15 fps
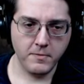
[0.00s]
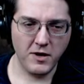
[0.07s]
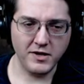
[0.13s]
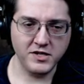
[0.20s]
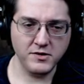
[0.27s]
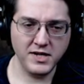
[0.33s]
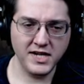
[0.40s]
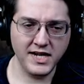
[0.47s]
oh, I
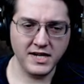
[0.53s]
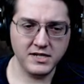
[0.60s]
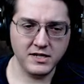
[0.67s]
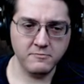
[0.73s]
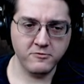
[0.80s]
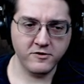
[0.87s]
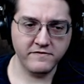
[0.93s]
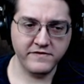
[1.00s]
do need
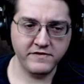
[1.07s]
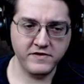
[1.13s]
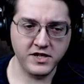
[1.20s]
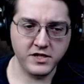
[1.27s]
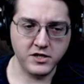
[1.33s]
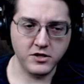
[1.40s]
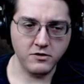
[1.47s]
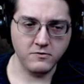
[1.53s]

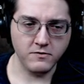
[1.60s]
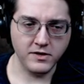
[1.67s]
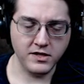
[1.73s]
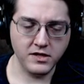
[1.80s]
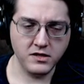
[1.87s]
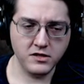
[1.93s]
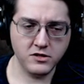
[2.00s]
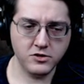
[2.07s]
18.52.
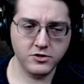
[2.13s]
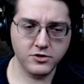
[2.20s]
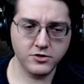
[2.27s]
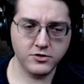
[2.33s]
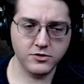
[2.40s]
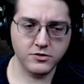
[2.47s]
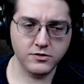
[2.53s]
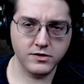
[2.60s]

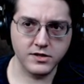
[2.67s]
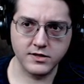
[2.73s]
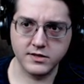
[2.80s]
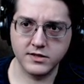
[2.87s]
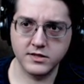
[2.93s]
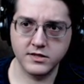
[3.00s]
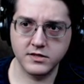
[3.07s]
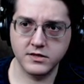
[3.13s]

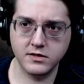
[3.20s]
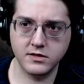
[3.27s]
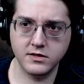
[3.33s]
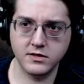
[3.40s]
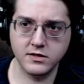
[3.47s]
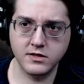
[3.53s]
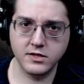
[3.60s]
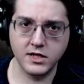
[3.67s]

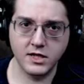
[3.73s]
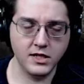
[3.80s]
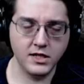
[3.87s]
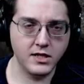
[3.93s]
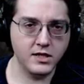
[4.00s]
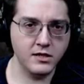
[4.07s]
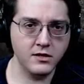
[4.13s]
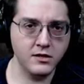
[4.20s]

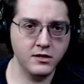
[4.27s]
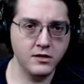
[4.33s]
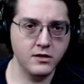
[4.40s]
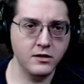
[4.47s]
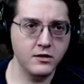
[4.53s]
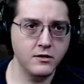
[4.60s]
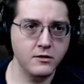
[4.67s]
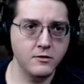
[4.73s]
Interesting.
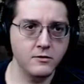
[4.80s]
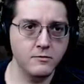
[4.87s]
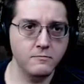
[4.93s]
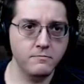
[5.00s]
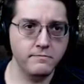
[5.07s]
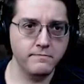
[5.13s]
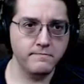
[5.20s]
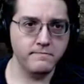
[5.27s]

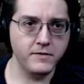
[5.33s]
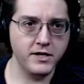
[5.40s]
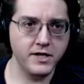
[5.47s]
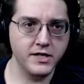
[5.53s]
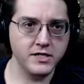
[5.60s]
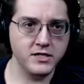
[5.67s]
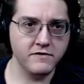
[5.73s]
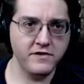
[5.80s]

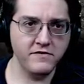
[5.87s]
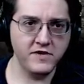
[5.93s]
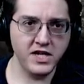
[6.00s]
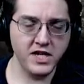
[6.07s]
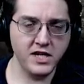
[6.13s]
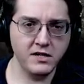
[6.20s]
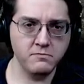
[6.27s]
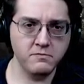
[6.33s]
Uh, so
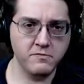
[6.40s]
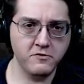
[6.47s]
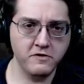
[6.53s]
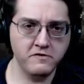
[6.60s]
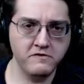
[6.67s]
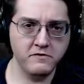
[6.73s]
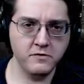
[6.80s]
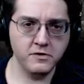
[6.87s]
15.4
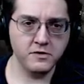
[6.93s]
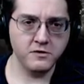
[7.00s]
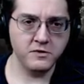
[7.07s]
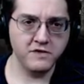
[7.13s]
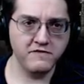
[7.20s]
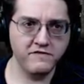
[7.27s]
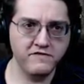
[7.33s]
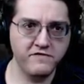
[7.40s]
is going
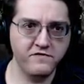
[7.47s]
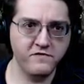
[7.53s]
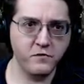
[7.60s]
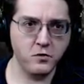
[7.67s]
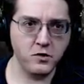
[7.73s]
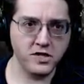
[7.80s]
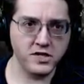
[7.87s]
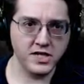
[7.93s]
to be
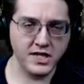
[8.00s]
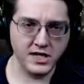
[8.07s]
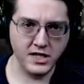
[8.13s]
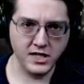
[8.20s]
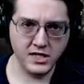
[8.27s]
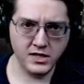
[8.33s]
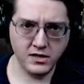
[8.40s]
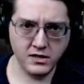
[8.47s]

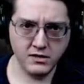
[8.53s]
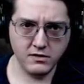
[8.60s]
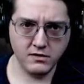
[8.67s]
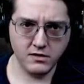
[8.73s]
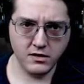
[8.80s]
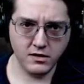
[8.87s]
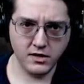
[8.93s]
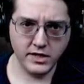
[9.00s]
14?
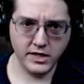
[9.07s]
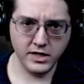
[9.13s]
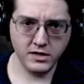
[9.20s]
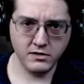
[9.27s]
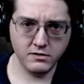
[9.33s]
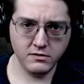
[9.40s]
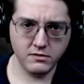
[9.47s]
All